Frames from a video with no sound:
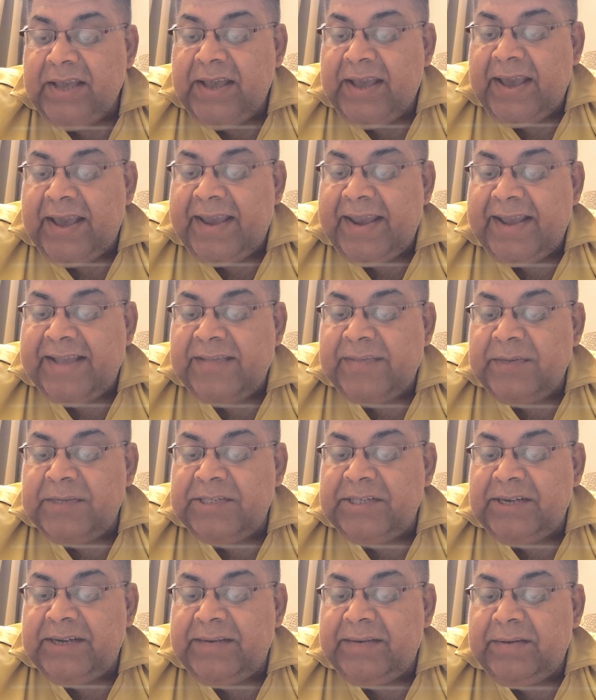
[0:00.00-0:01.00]
And as
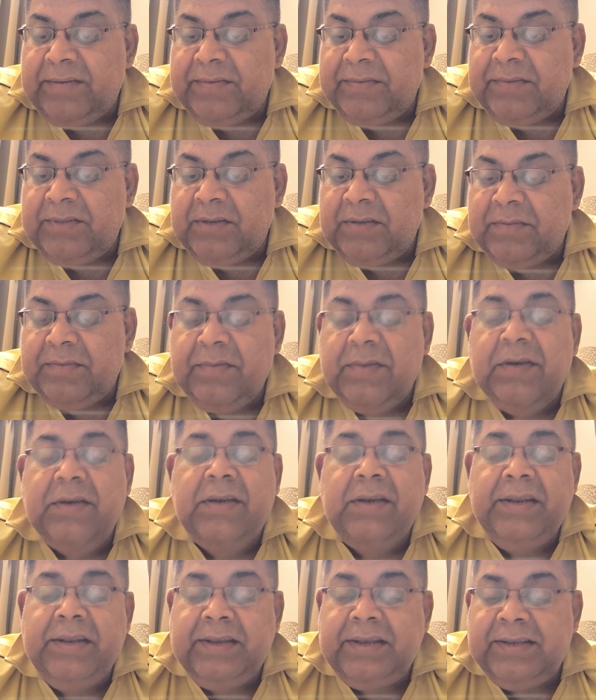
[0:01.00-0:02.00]
mentioned above, the
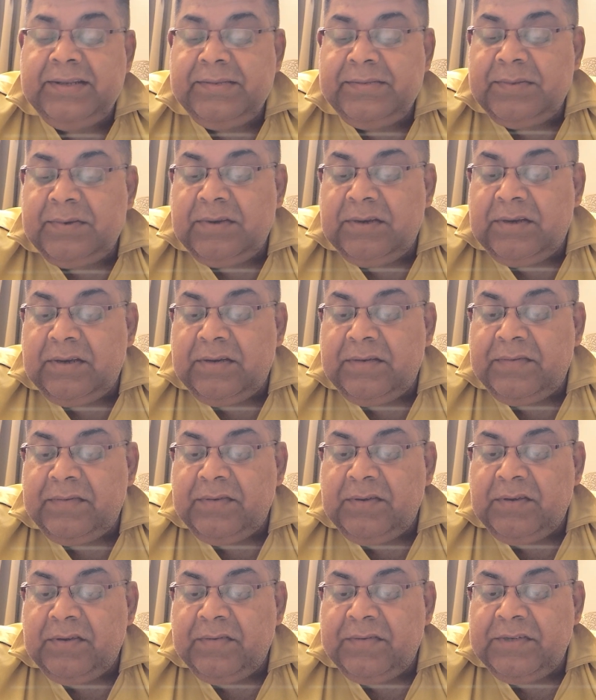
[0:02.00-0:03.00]
clinical
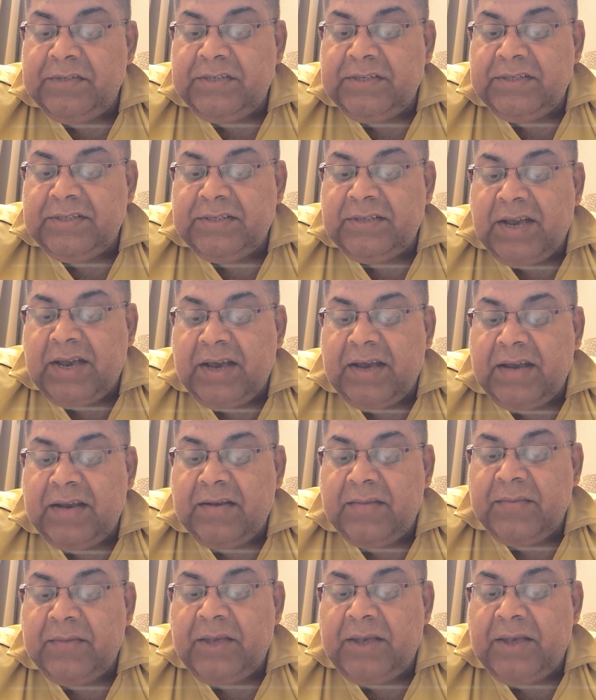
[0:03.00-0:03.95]
features are